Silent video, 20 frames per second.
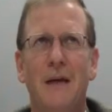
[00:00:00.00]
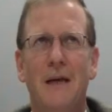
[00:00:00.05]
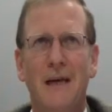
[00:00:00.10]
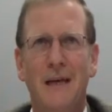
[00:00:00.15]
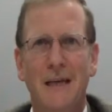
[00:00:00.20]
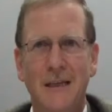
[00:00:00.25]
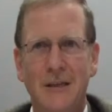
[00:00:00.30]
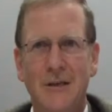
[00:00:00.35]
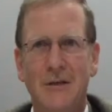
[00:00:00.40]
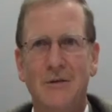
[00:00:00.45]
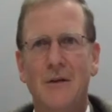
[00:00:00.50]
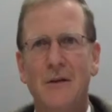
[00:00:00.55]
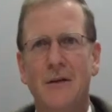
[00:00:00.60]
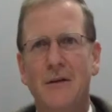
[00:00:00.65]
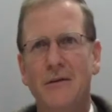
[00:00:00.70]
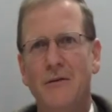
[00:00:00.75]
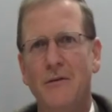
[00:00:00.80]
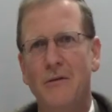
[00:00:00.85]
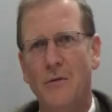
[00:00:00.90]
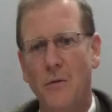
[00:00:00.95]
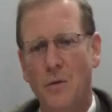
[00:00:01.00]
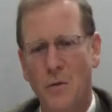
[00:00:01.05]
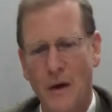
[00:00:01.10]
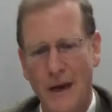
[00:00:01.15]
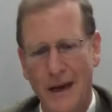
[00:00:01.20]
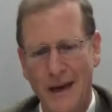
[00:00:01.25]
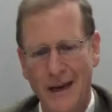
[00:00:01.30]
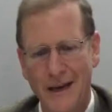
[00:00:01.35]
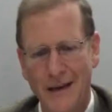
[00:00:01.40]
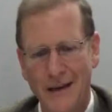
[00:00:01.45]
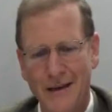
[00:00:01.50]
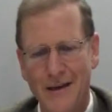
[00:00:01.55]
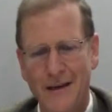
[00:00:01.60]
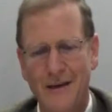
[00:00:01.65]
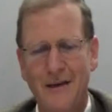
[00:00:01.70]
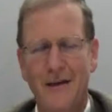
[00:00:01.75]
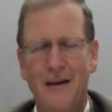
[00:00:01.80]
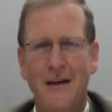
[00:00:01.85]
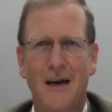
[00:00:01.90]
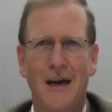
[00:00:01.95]
eastern wind
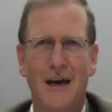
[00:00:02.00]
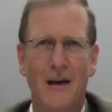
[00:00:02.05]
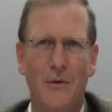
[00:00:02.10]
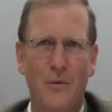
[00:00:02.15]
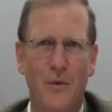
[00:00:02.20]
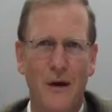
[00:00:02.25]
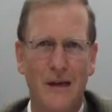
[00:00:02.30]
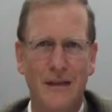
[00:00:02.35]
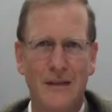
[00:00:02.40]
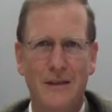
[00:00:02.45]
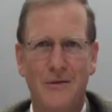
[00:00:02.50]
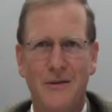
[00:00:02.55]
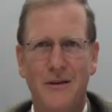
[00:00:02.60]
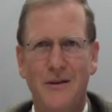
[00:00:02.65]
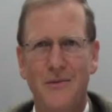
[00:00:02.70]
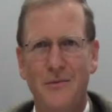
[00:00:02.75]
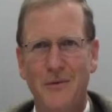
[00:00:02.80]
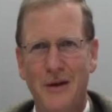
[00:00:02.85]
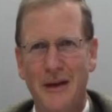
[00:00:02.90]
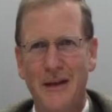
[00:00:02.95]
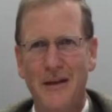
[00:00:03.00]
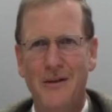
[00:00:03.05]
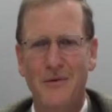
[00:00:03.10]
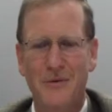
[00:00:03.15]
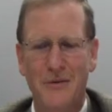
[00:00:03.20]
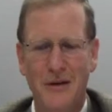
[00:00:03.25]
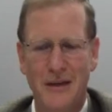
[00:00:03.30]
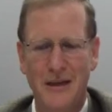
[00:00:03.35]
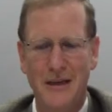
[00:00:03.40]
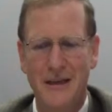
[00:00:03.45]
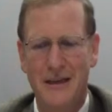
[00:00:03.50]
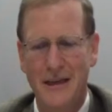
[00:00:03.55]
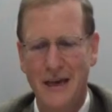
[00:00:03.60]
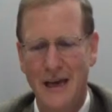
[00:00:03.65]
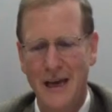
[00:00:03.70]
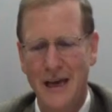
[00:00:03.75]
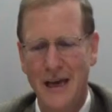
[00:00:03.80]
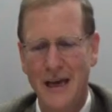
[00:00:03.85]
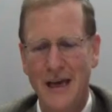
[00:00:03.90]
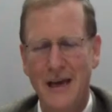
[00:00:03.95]
and western wind during the
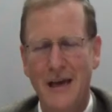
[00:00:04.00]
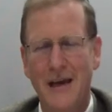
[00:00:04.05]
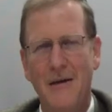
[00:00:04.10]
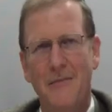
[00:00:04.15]
day,